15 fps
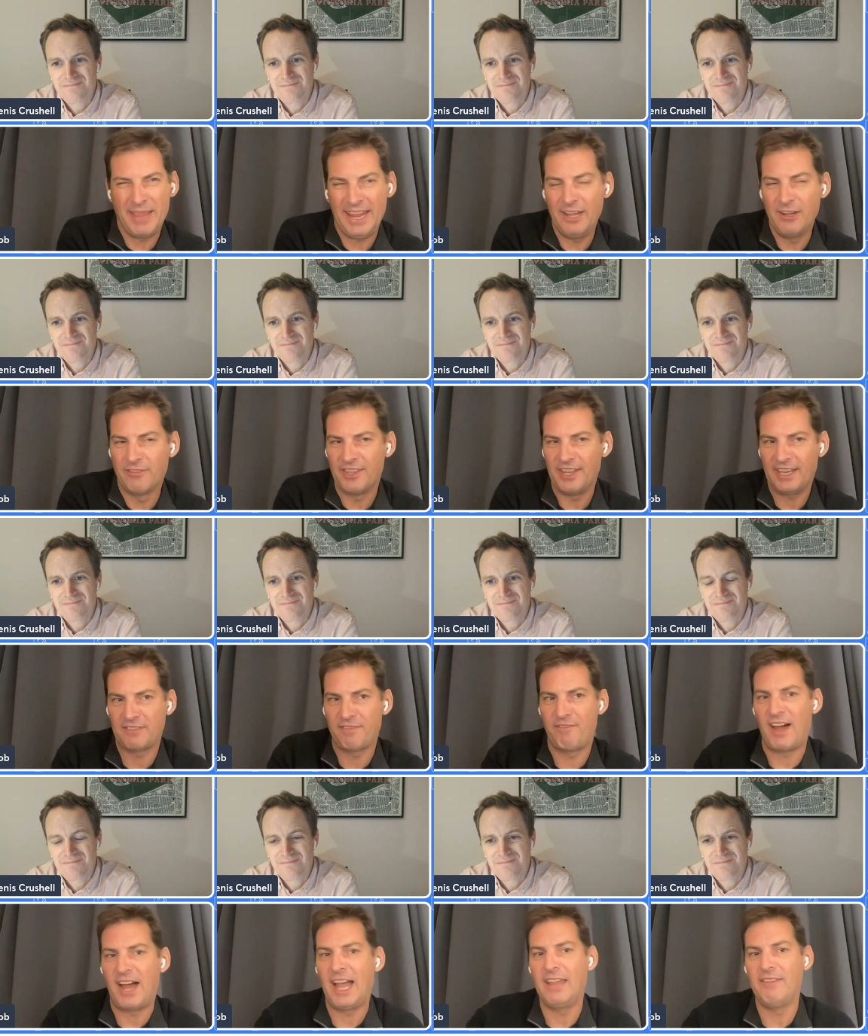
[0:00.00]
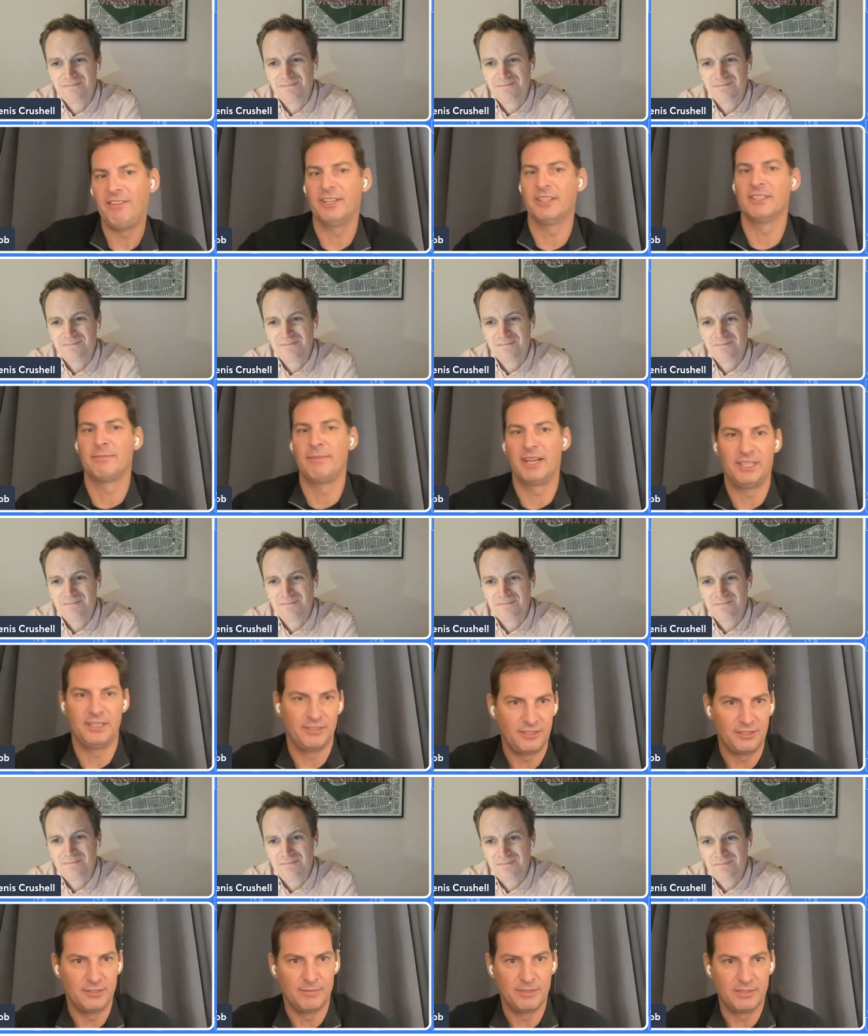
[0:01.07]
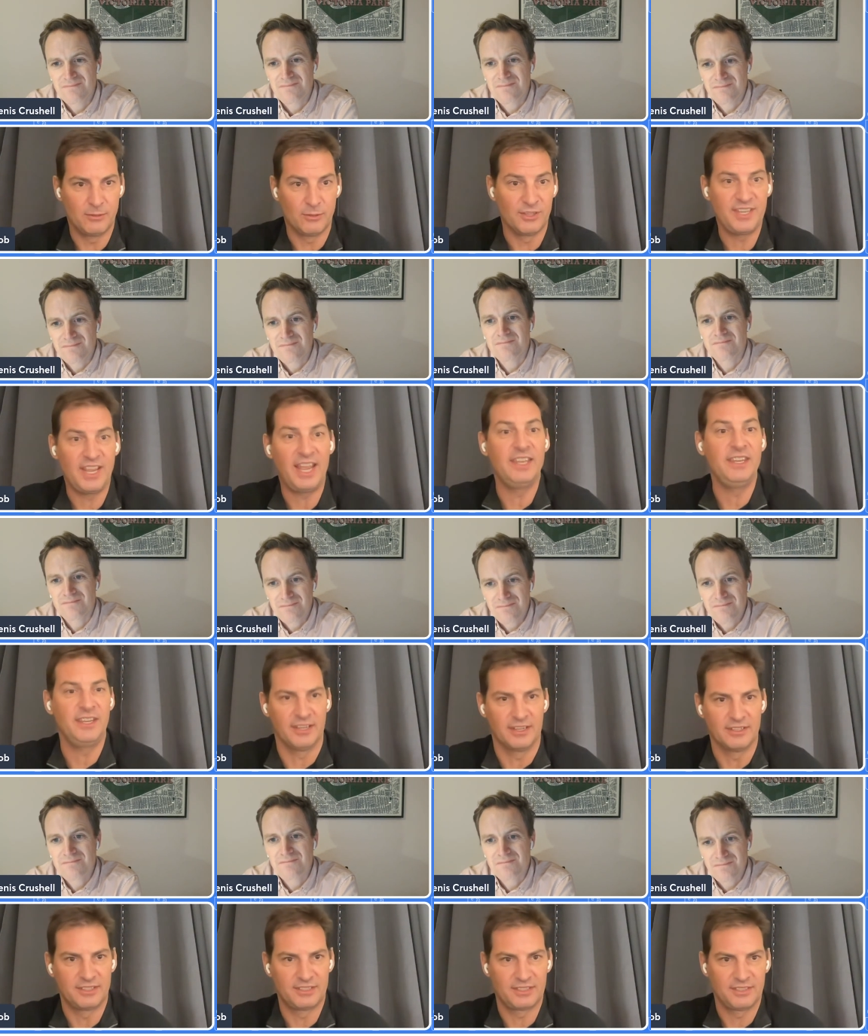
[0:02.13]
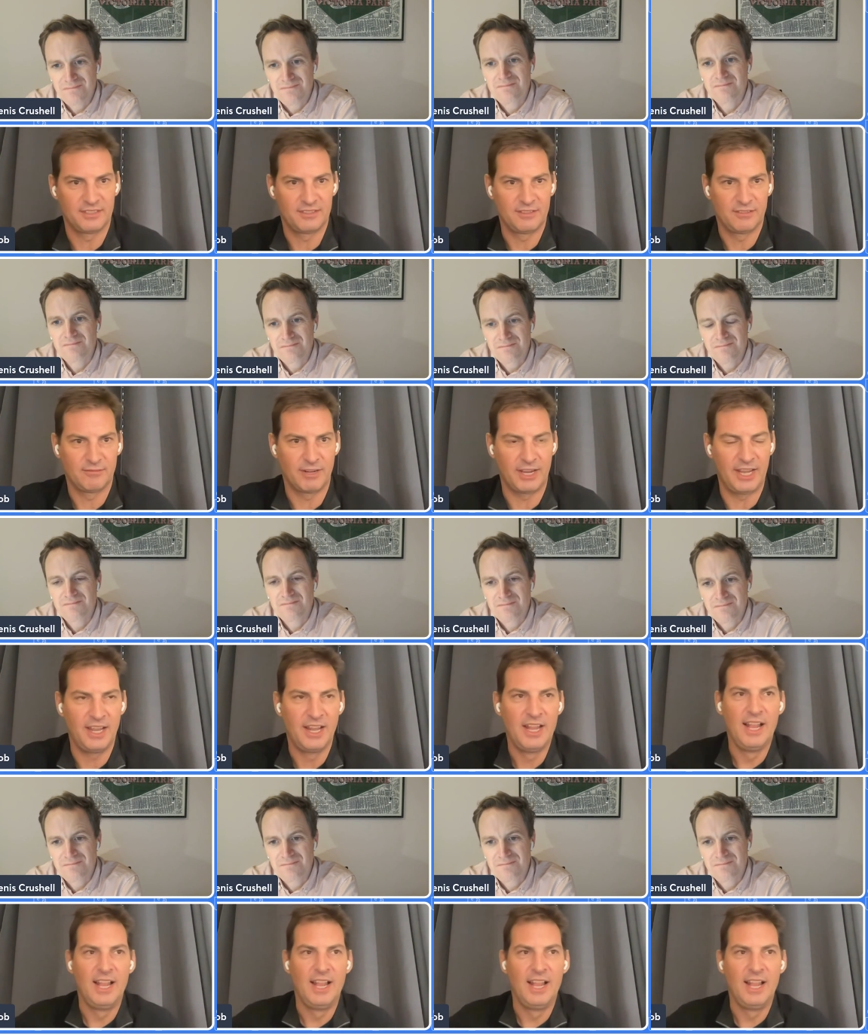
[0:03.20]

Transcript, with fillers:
Speaker 1: paid over the next 5 years by YouTube or 10 years, right?